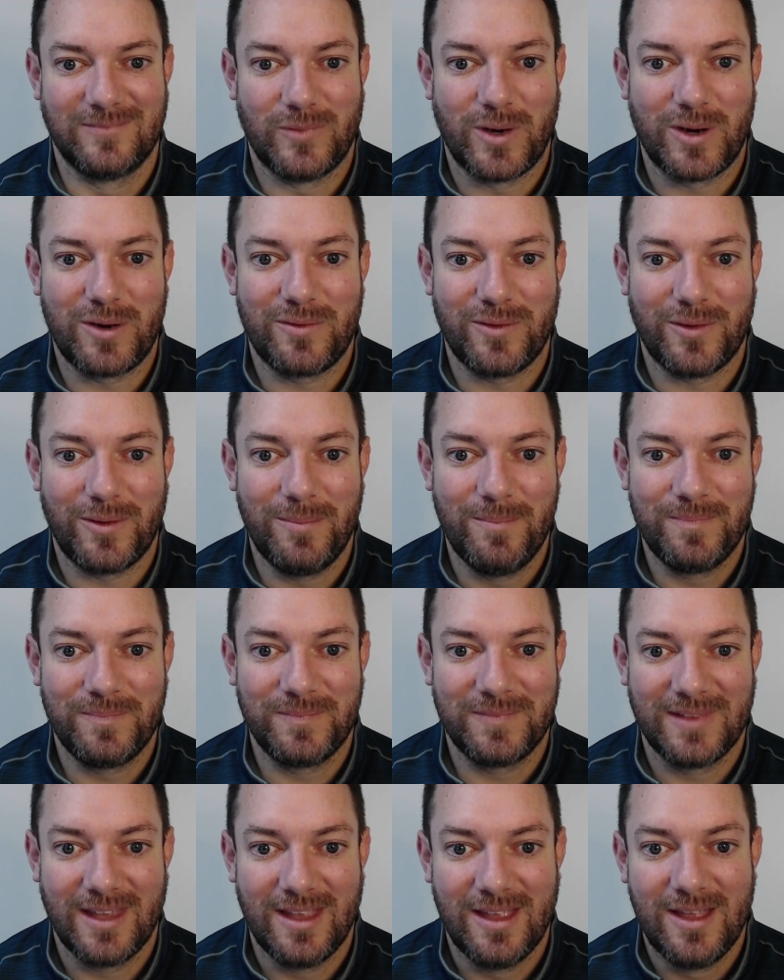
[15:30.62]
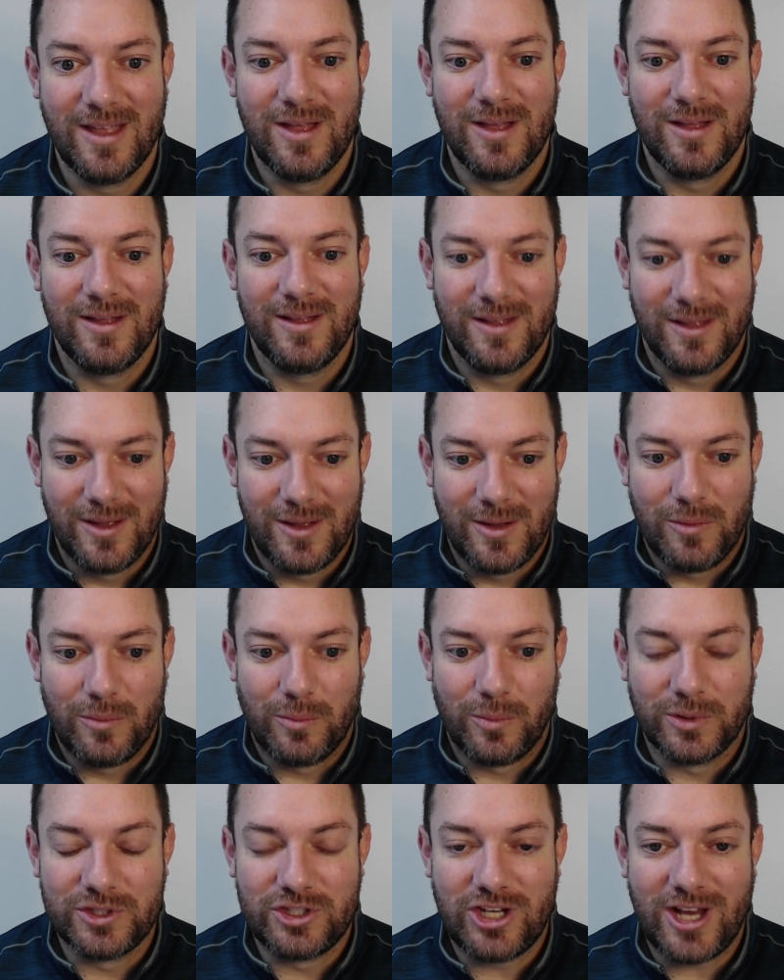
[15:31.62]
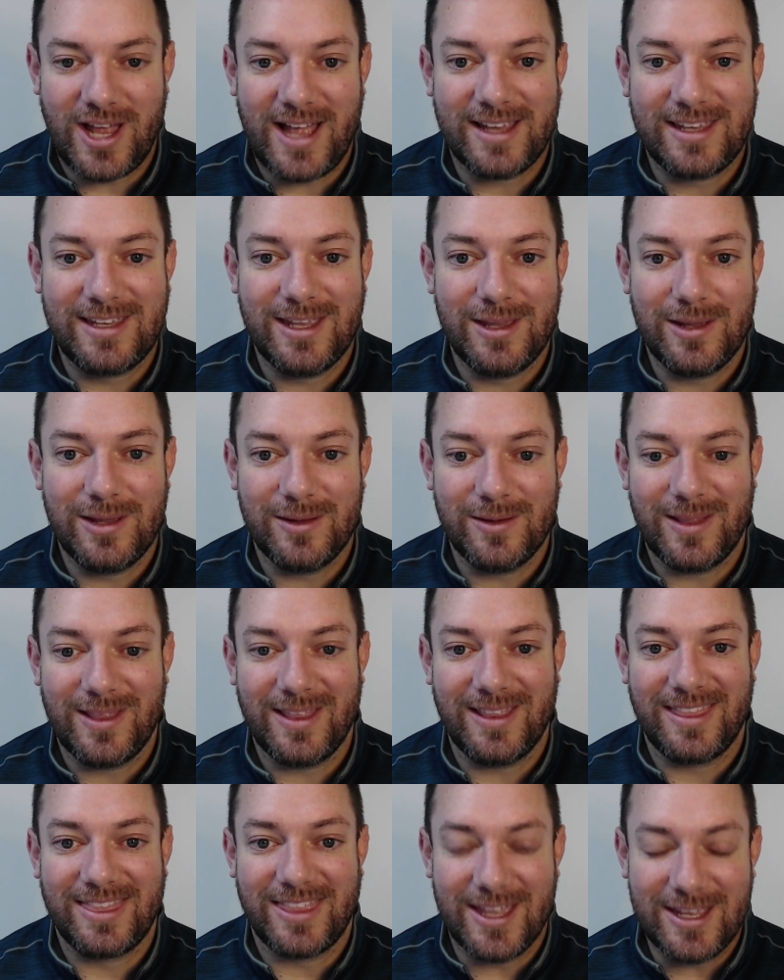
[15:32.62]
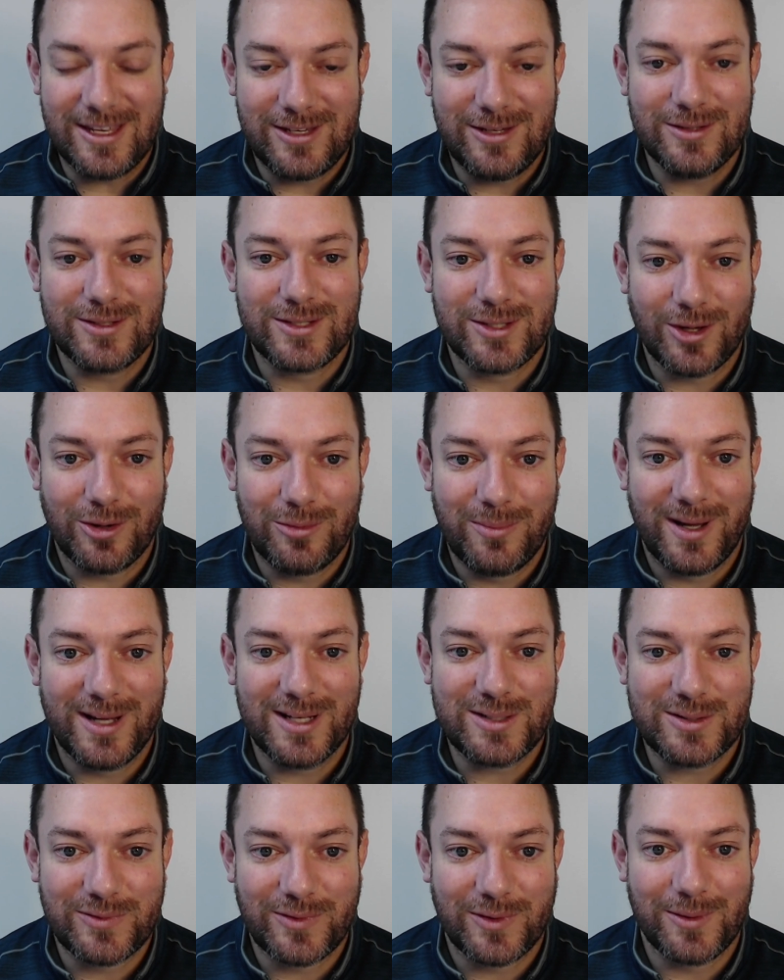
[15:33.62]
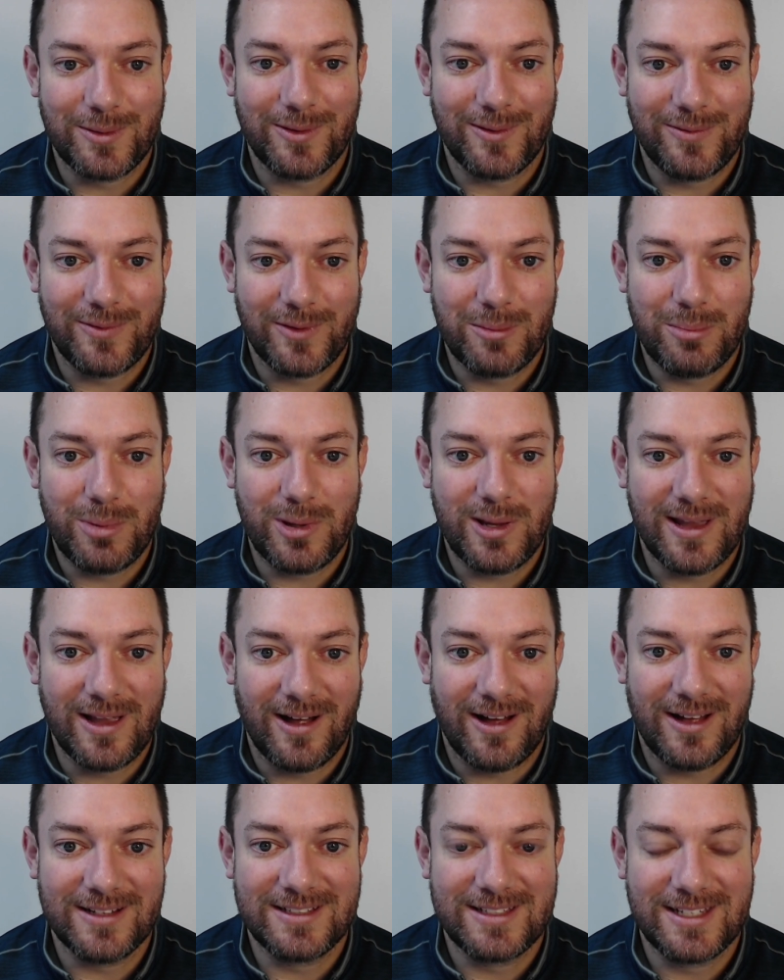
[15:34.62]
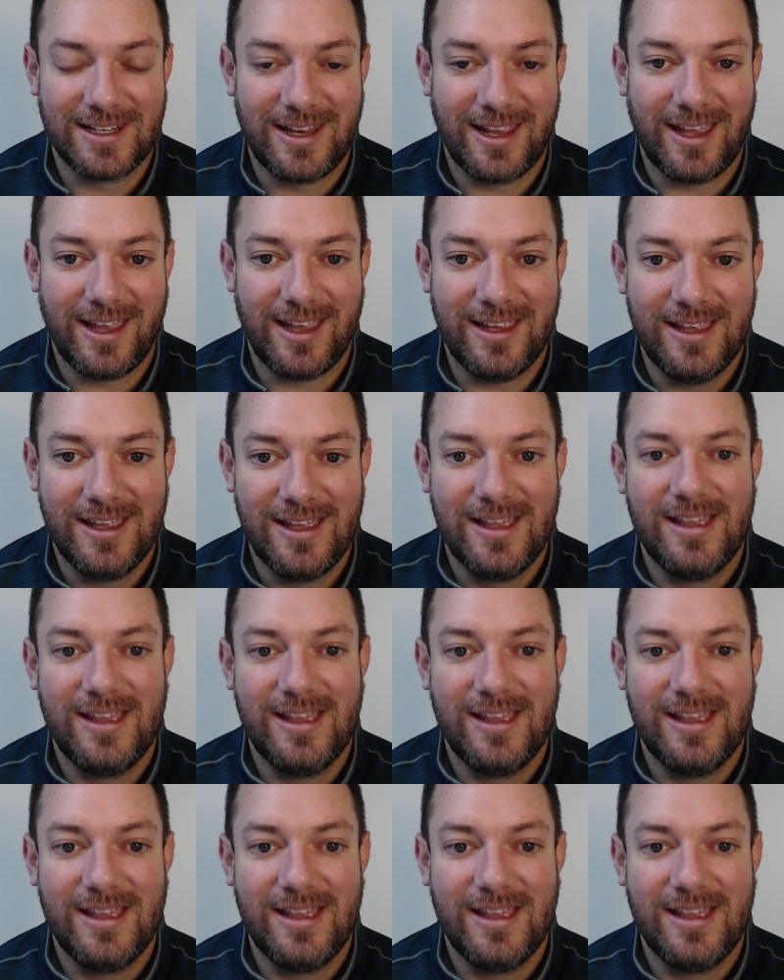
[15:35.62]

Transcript: Wonderful. Well, Jackie, thank you so much for being on today.